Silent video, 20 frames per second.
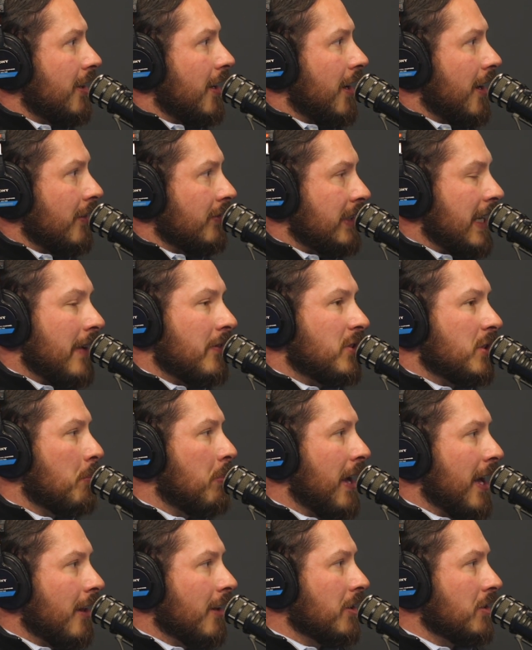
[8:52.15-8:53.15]
Dave
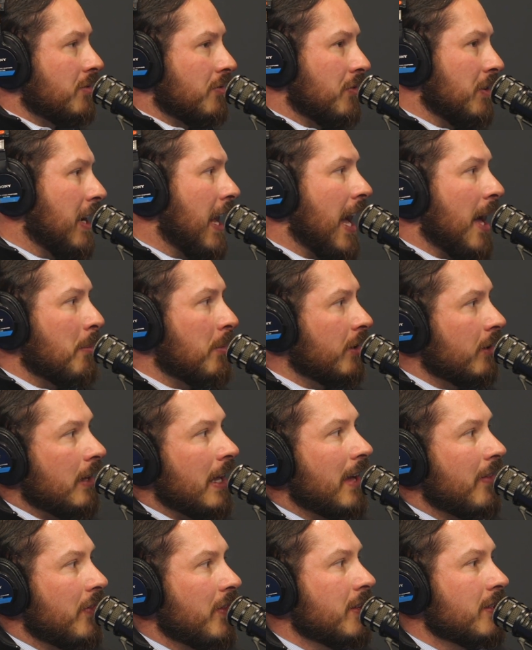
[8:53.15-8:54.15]
Chappelle is phenomenal
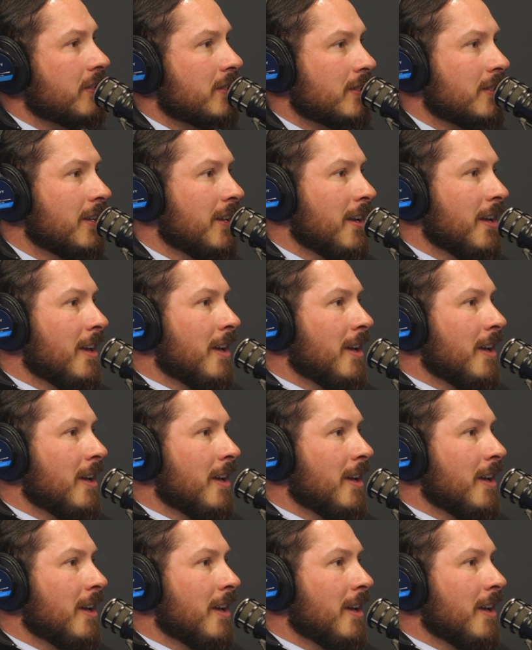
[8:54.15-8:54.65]
at this,